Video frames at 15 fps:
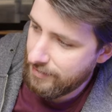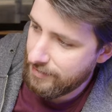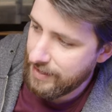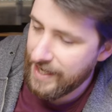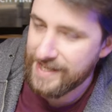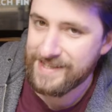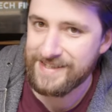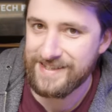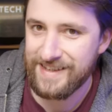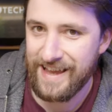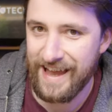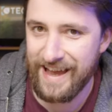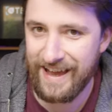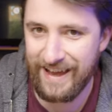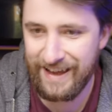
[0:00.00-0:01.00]
Yes.
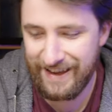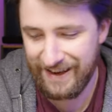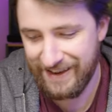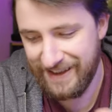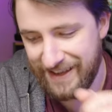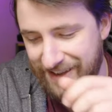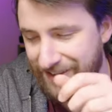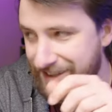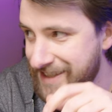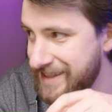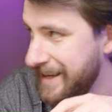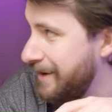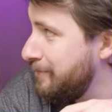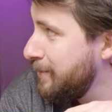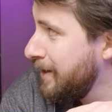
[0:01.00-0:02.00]
God
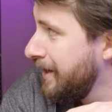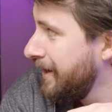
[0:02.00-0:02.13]
damn.